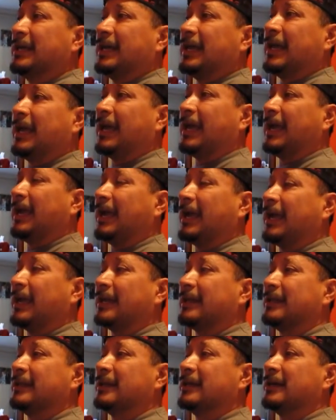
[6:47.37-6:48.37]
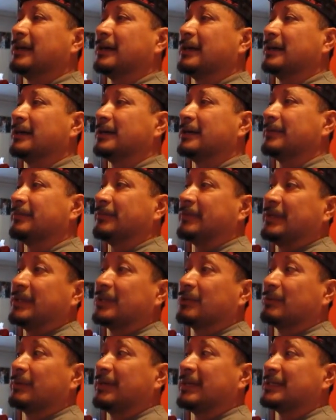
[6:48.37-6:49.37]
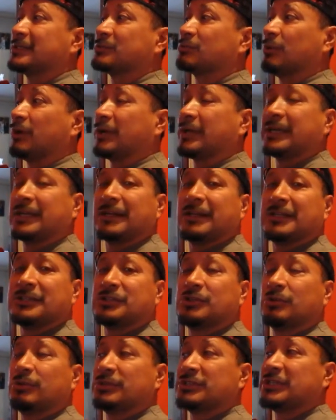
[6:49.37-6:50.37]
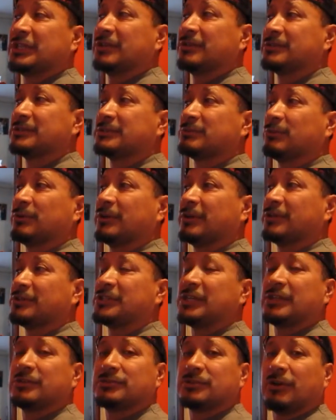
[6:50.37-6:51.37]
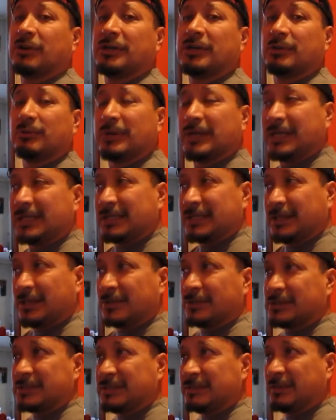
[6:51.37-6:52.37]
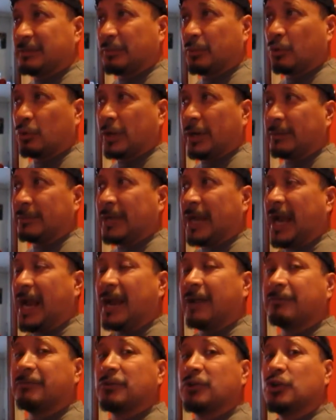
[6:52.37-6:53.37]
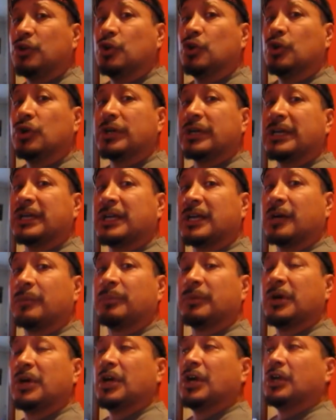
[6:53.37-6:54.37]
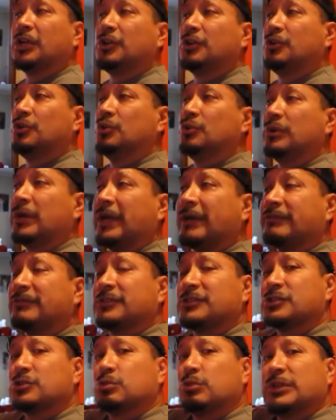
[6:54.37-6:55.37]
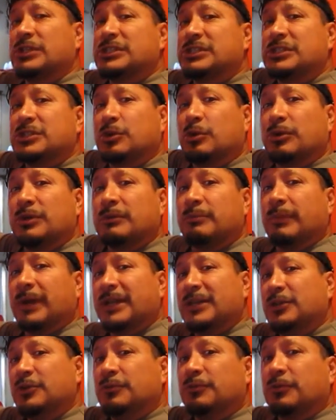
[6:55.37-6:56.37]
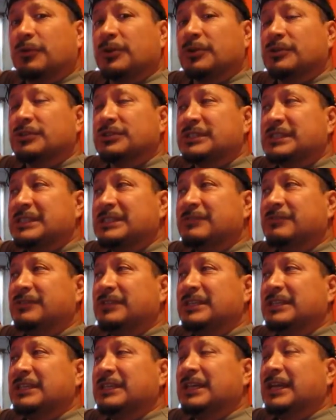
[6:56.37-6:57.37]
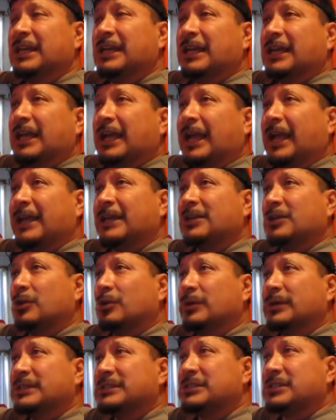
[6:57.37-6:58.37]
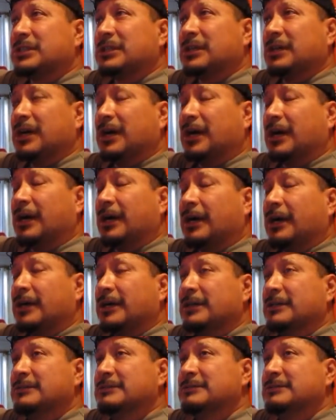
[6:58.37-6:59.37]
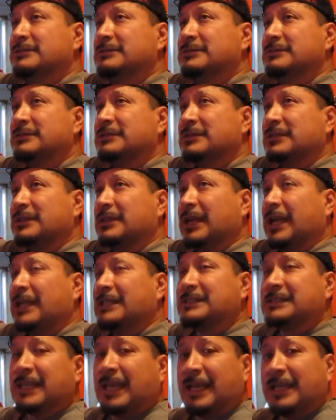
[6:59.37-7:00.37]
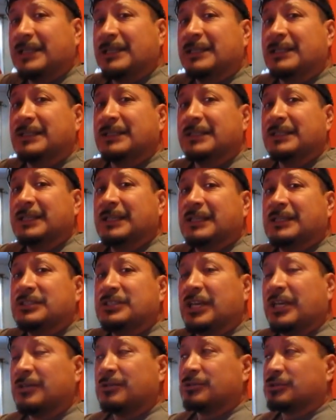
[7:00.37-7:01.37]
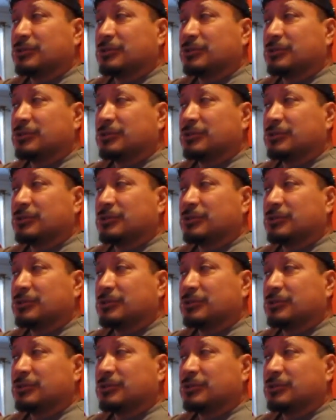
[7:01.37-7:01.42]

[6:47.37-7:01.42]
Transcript: And either way, it's working. I'll let you know what other channels are on here when I get the other TV programmed. After you hook it up, you do have to switch it, go into menu for your TV, and go into antenna channel